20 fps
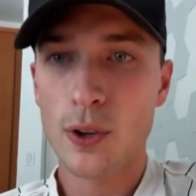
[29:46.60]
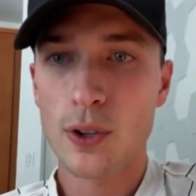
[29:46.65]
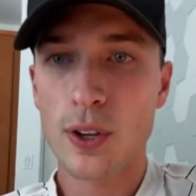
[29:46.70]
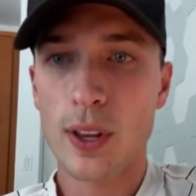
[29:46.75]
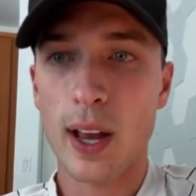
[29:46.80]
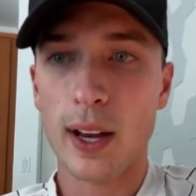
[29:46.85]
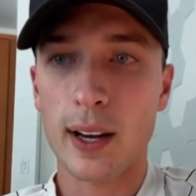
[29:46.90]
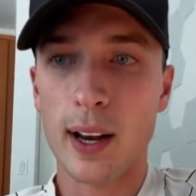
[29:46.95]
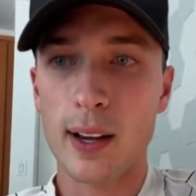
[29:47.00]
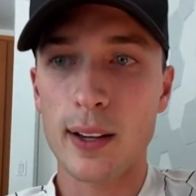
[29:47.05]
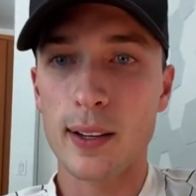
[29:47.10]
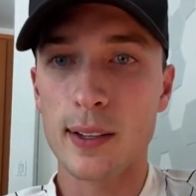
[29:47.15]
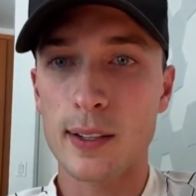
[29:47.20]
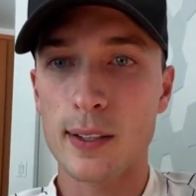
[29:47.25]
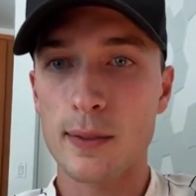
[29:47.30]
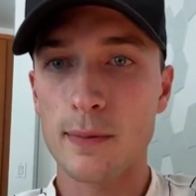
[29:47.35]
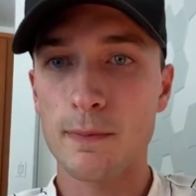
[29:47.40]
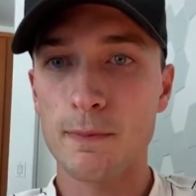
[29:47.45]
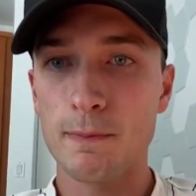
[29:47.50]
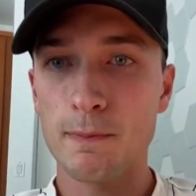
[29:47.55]
Who knows who that guy
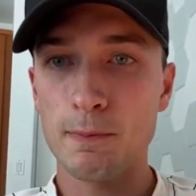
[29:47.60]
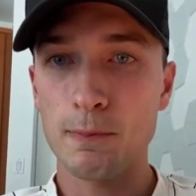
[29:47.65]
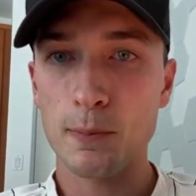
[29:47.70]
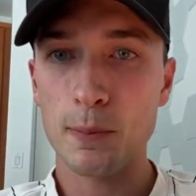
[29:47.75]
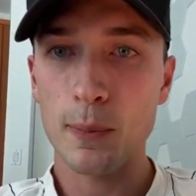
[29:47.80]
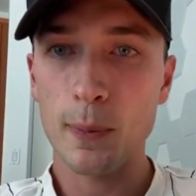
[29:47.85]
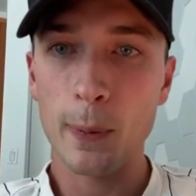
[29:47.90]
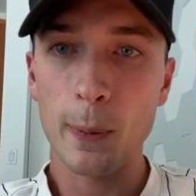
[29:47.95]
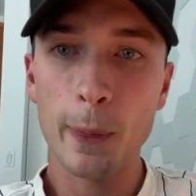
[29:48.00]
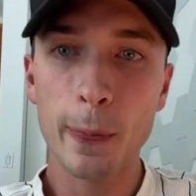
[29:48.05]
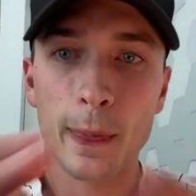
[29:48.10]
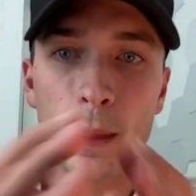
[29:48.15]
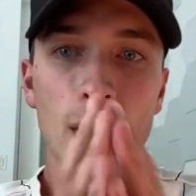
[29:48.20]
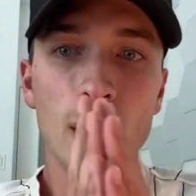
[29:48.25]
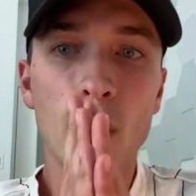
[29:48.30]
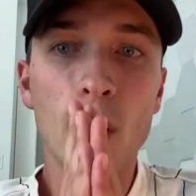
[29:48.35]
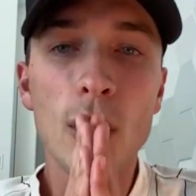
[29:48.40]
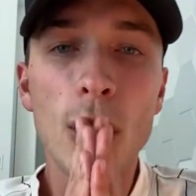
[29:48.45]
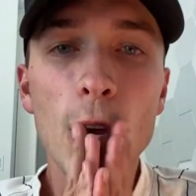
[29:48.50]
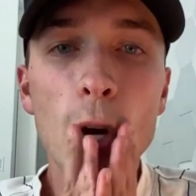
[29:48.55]
is?
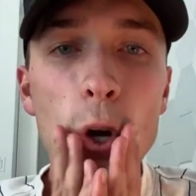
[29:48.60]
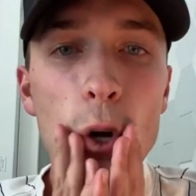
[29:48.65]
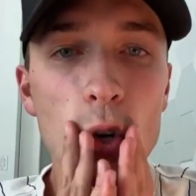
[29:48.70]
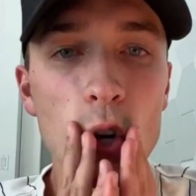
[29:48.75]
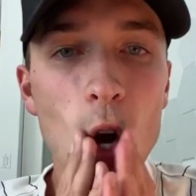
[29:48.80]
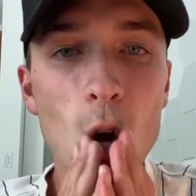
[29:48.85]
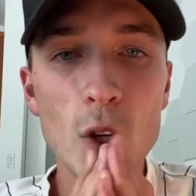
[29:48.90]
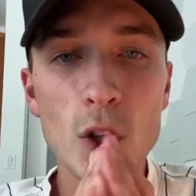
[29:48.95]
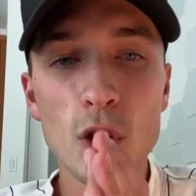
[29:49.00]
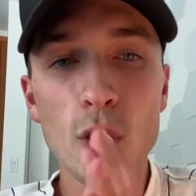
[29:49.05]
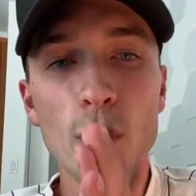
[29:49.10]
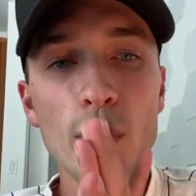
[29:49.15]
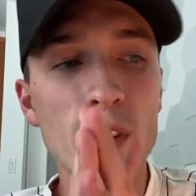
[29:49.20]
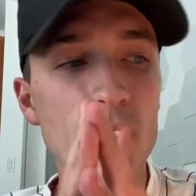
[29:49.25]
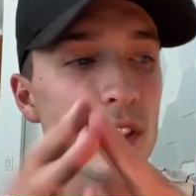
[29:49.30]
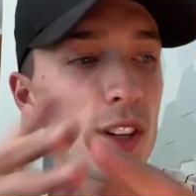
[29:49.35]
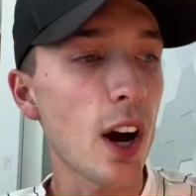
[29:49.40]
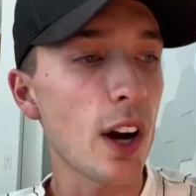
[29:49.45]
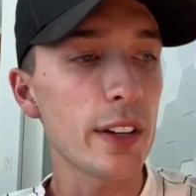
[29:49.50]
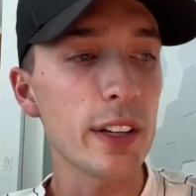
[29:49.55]
Who knows
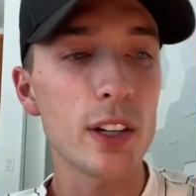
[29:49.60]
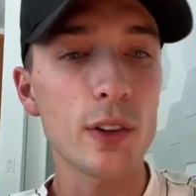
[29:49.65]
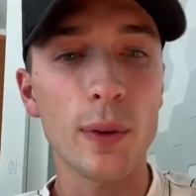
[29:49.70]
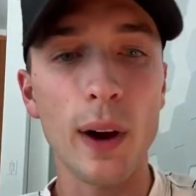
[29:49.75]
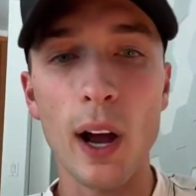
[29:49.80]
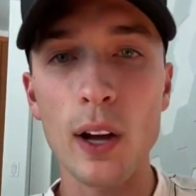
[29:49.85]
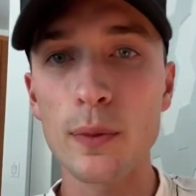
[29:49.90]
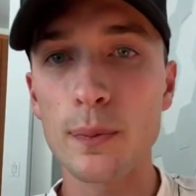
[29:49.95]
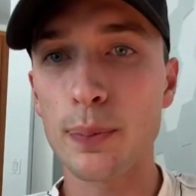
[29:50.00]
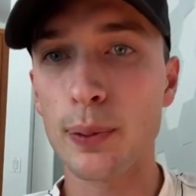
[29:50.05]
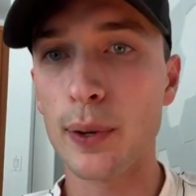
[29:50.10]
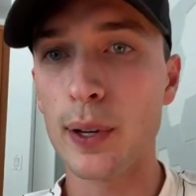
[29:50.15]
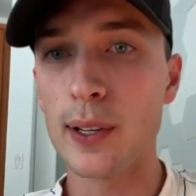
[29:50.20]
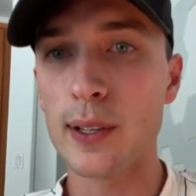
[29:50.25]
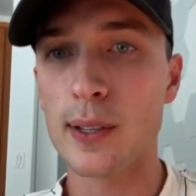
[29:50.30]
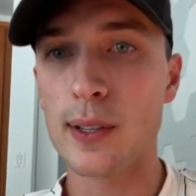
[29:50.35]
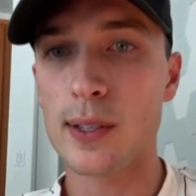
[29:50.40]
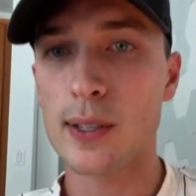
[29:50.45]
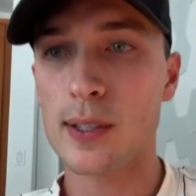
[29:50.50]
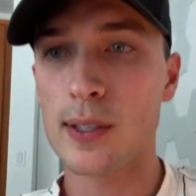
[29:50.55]
who the Saudi Crown
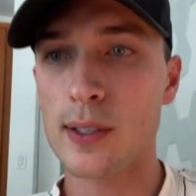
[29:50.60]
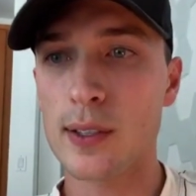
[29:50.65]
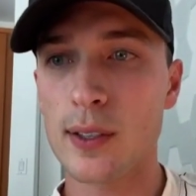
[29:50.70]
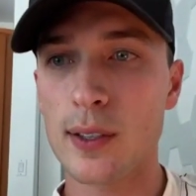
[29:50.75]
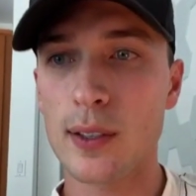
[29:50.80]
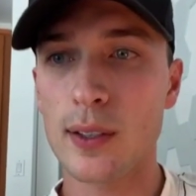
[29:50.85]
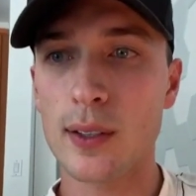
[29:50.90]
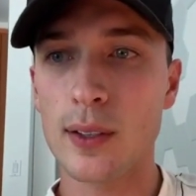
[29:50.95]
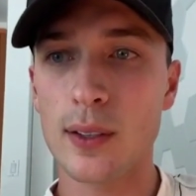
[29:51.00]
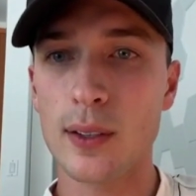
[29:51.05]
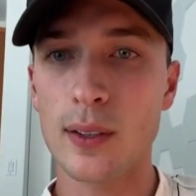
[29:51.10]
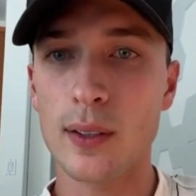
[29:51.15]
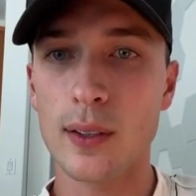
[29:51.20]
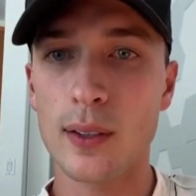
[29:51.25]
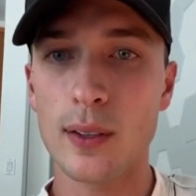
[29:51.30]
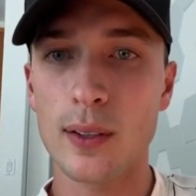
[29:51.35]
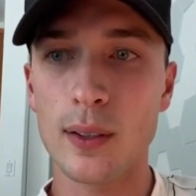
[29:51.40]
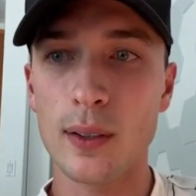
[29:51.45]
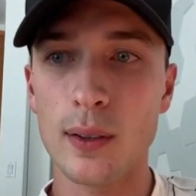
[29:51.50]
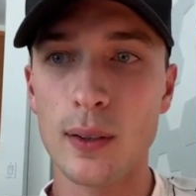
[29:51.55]
Prince
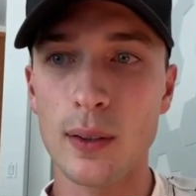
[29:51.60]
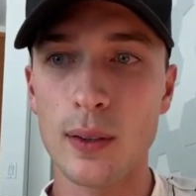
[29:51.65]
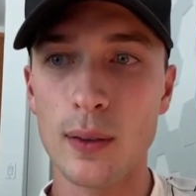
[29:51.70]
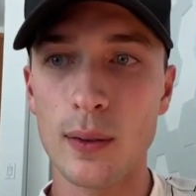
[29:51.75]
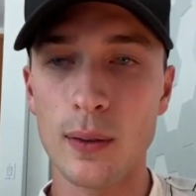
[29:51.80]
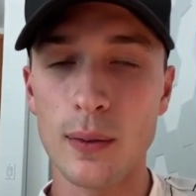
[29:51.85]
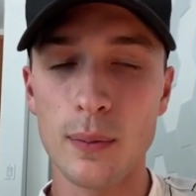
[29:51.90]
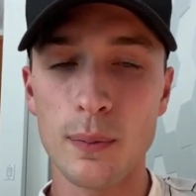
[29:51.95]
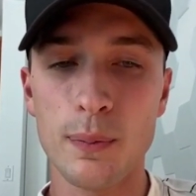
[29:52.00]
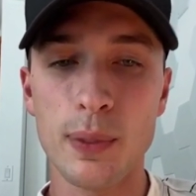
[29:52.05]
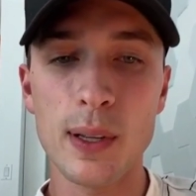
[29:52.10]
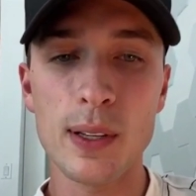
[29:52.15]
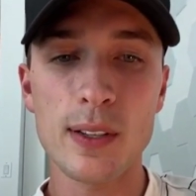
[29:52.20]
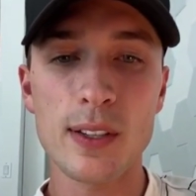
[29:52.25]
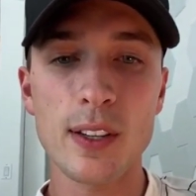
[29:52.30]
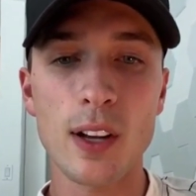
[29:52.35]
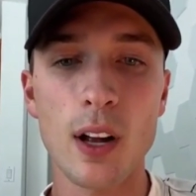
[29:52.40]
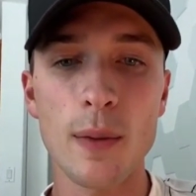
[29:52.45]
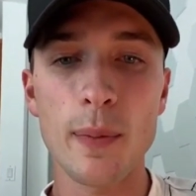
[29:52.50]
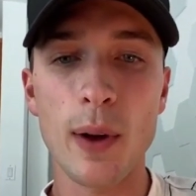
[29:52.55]

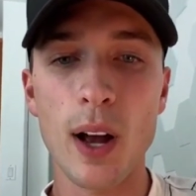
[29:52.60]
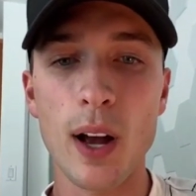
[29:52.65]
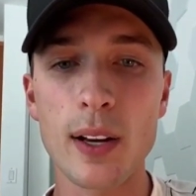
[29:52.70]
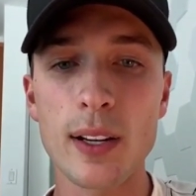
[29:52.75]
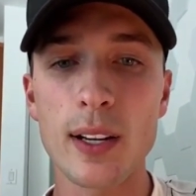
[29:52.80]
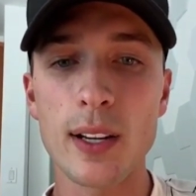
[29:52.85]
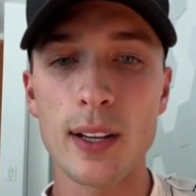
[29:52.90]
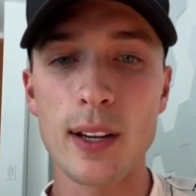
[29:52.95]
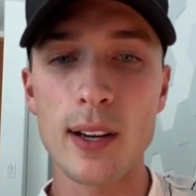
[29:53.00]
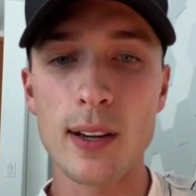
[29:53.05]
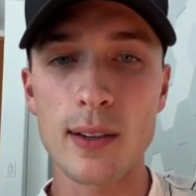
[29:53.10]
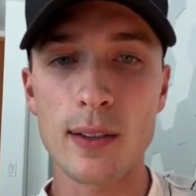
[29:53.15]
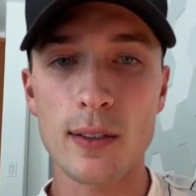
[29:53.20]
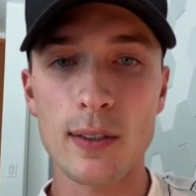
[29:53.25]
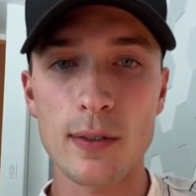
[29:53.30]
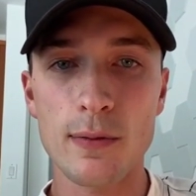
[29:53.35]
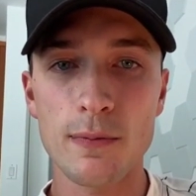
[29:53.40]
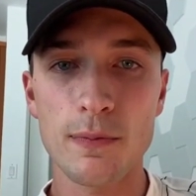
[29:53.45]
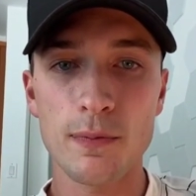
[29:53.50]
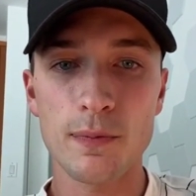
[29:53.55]
bin Salman
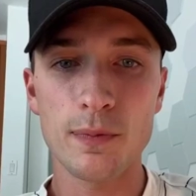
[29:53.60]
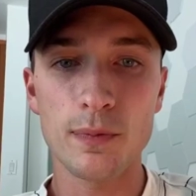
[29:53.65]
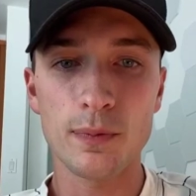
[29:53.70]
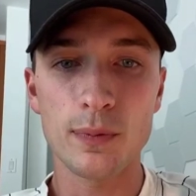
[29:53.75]
is?